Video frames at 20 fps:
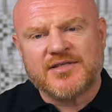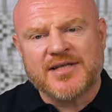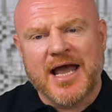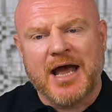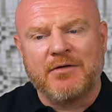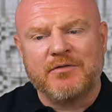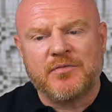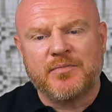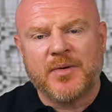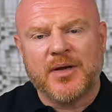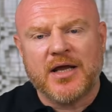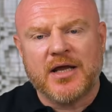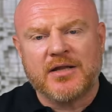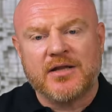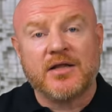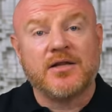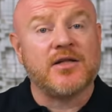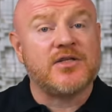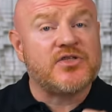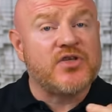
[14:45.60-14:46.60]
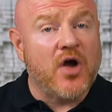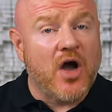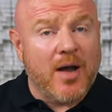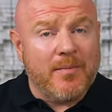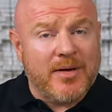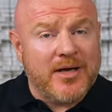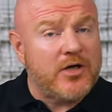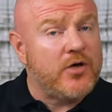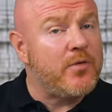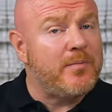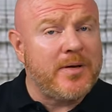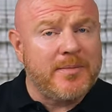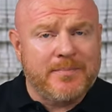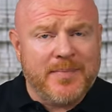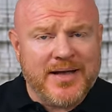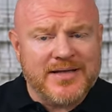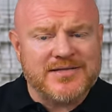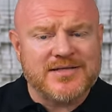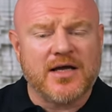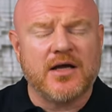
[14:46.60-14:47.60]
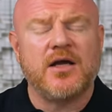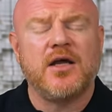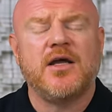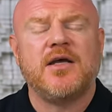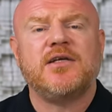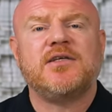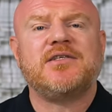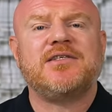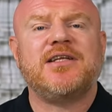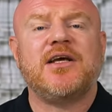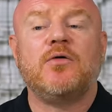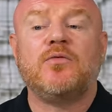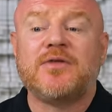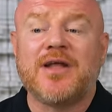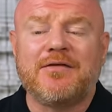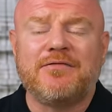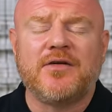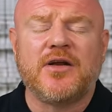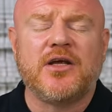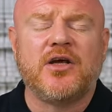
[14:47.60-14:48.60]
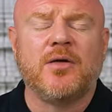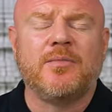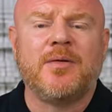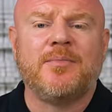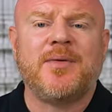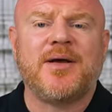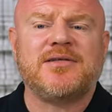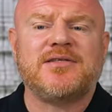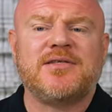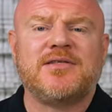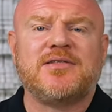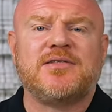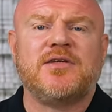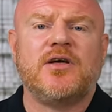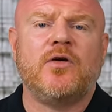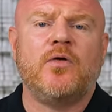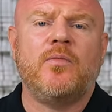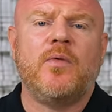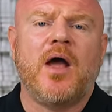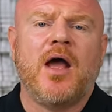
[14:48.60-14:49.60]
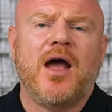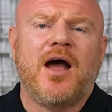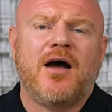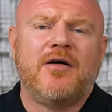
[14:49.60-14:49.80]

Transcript: sound being that the timing could be better still, definitely could be better still.